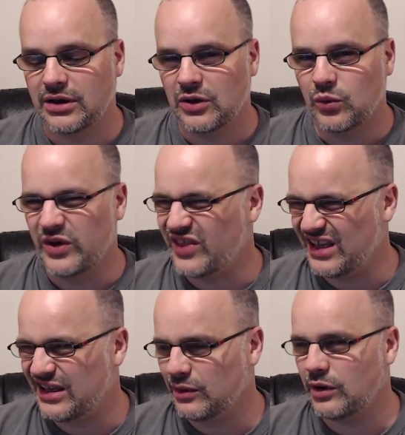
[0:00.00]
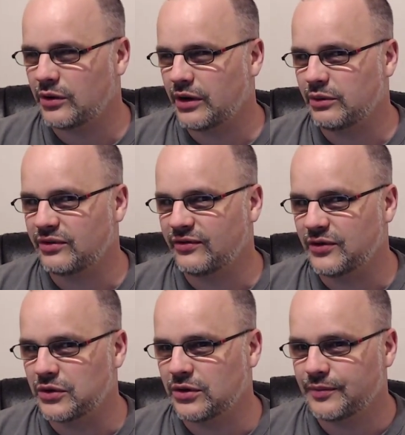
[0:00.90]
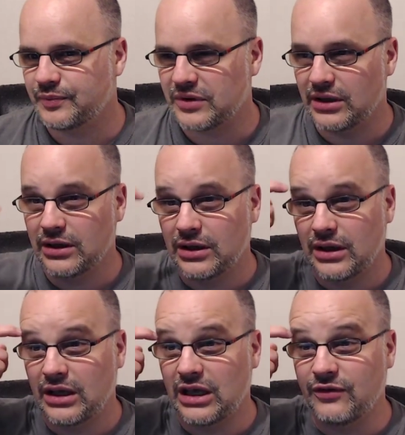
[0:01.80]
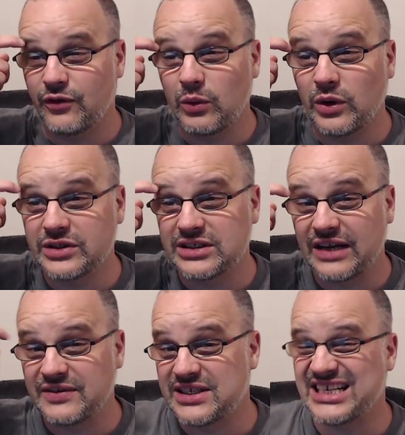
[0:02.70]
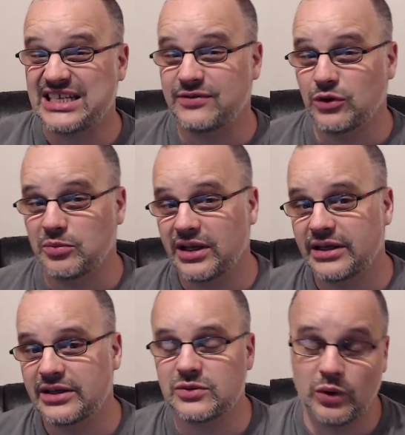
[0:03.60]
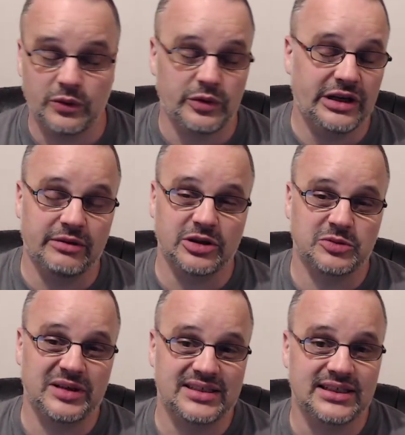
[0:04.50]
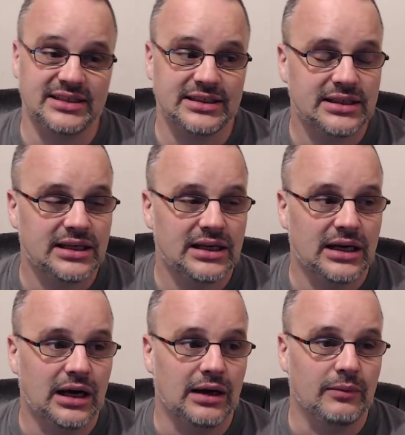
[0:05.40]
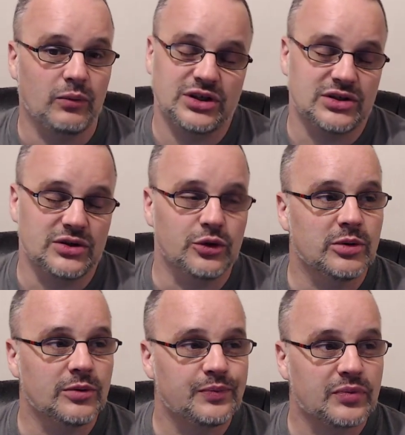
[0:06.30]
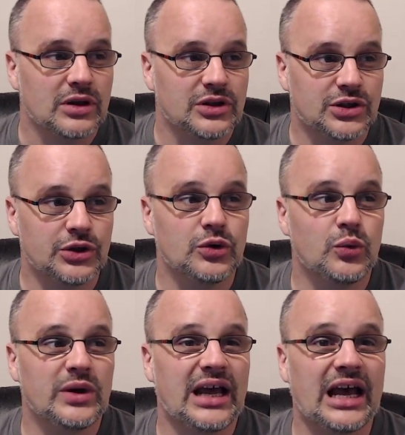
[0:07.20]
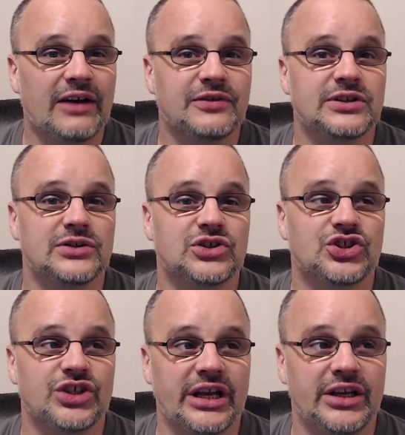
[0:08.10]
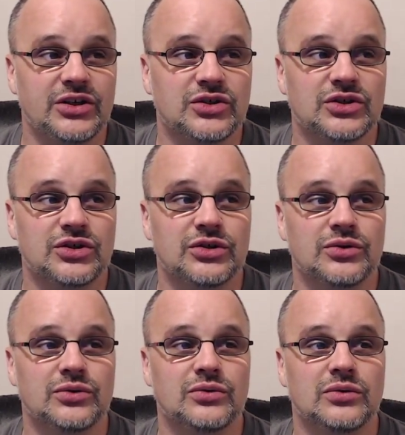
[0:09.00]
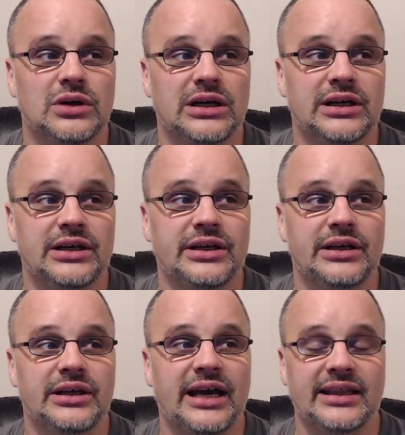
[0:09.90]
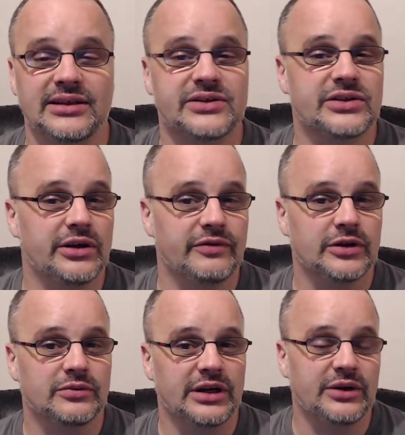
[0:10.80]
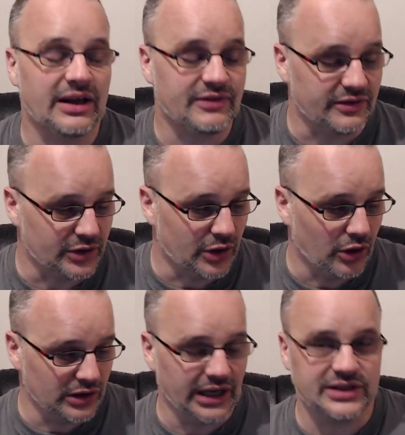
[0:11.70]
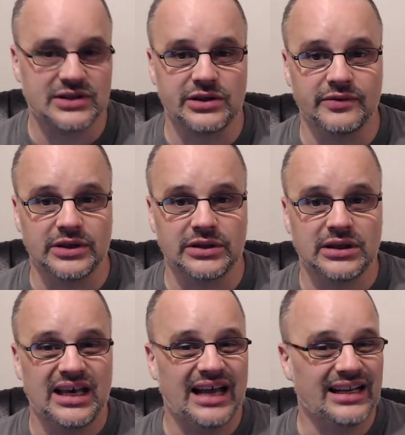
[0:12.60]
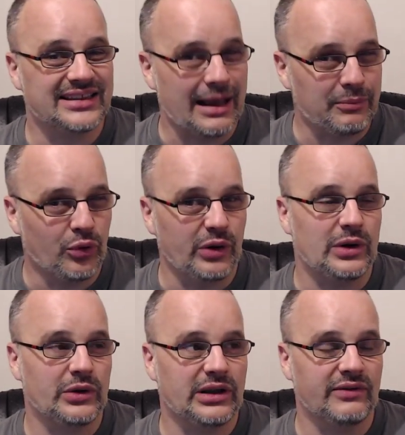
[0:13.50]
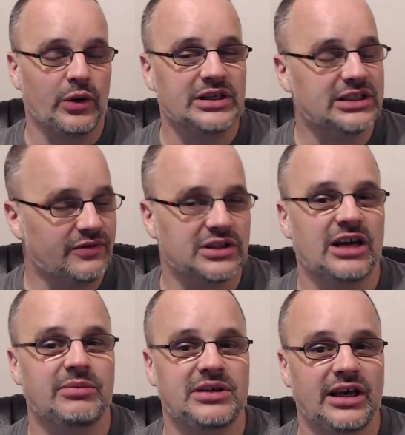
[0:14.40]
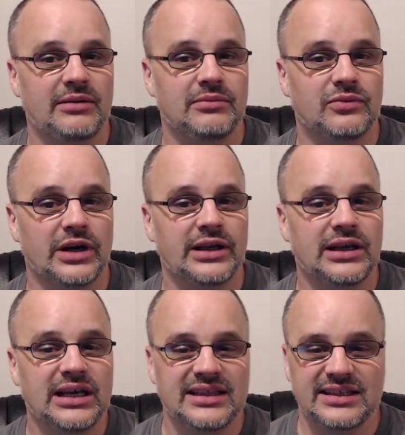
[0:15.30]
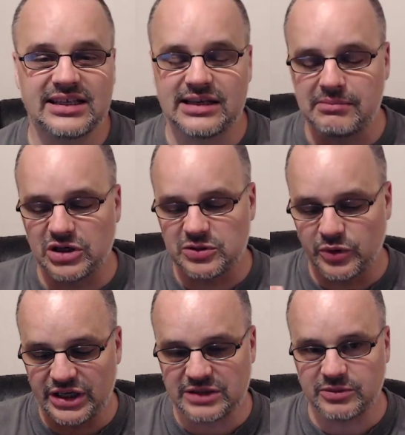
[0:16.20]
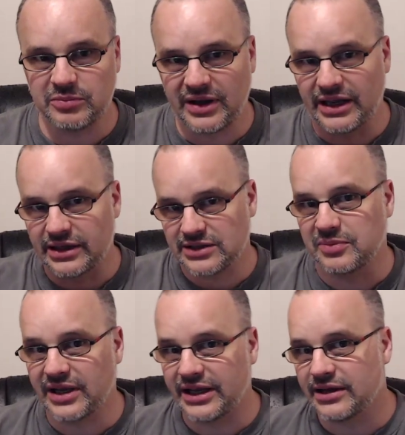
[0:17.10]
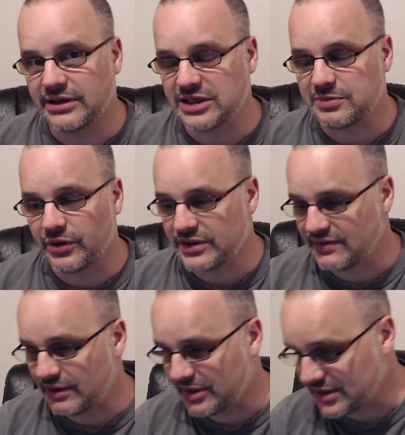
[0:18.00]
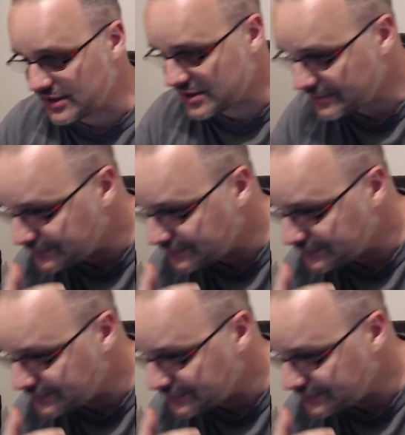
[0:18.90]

We think it'll work great with four. If we wanted to have 64 players, one would need a much bigger city, um, which is doable. Two would have to change to a headless server, right? You'd have to have an online server. And at that point, we're looking at a very different type of game, right? This is a much more intimate player to player experience, if that makes sense.